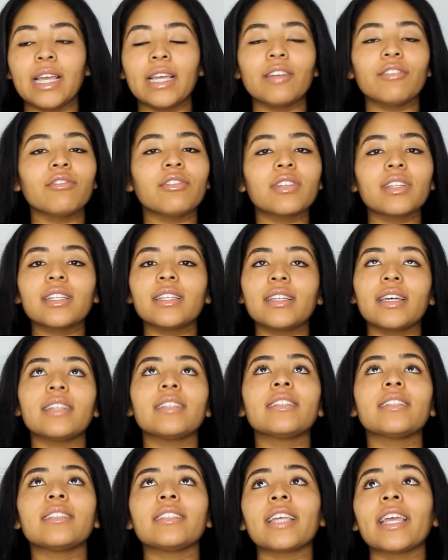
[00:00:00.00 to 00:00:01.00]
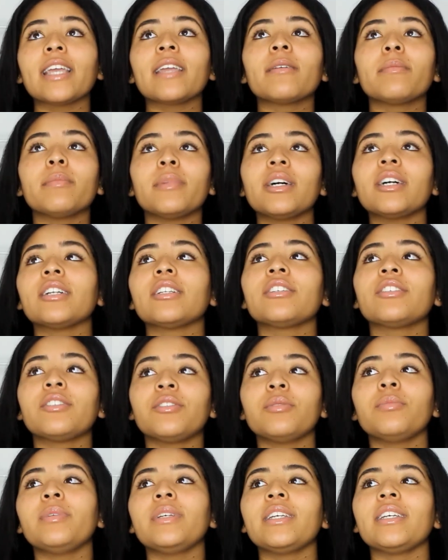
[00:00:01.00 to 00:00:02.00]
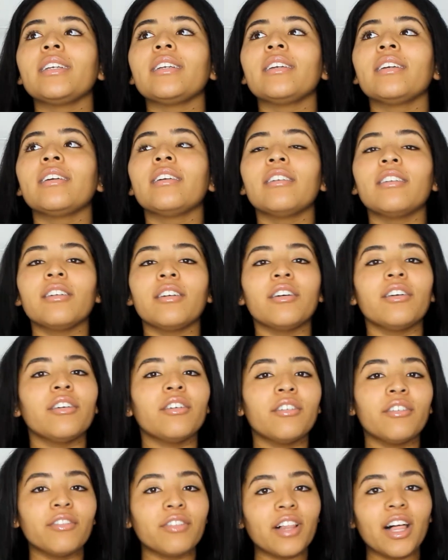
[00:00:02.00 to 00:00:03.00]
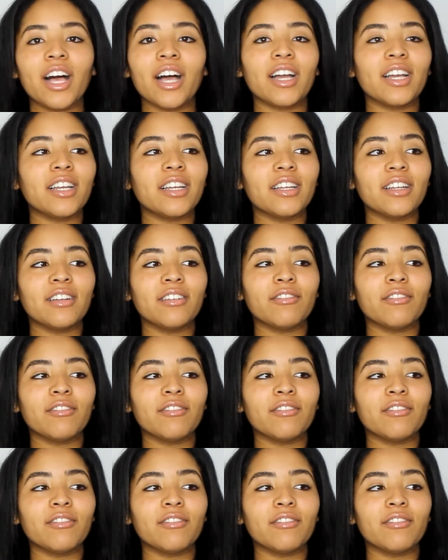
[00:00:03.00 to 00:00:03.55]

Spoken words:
It really doesn't take much to be fly.